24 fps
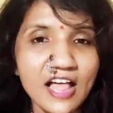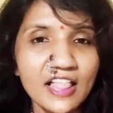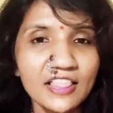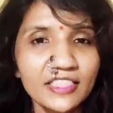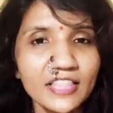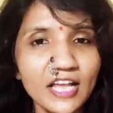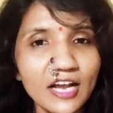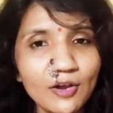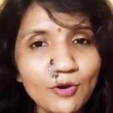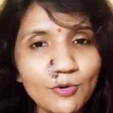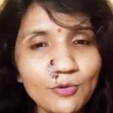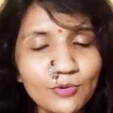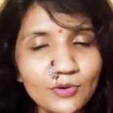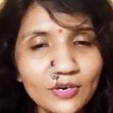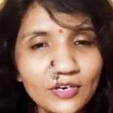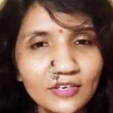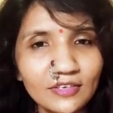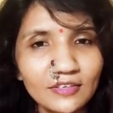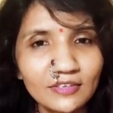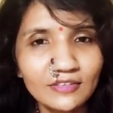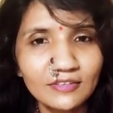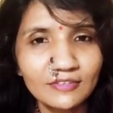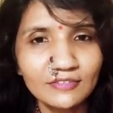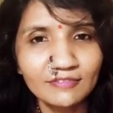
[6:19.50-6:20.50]

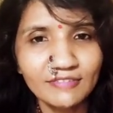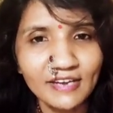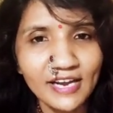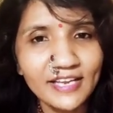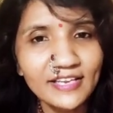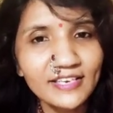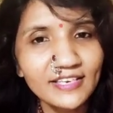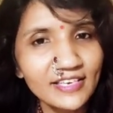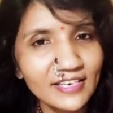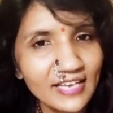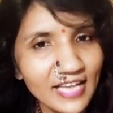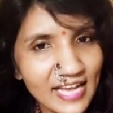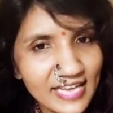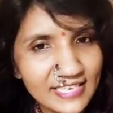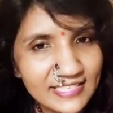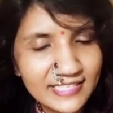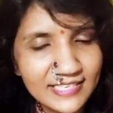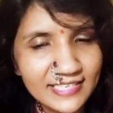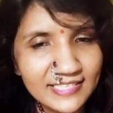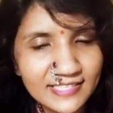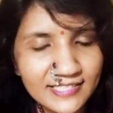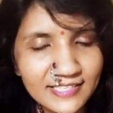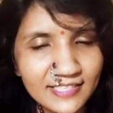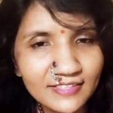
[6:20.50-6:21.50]
Now, as
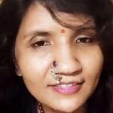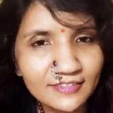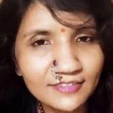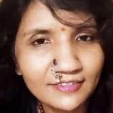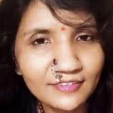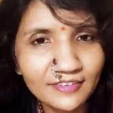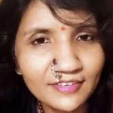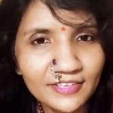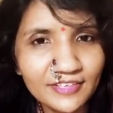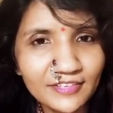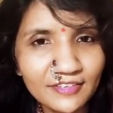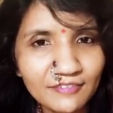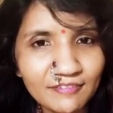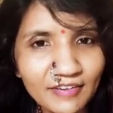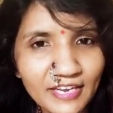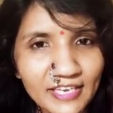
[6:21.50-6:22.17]
I said earlier,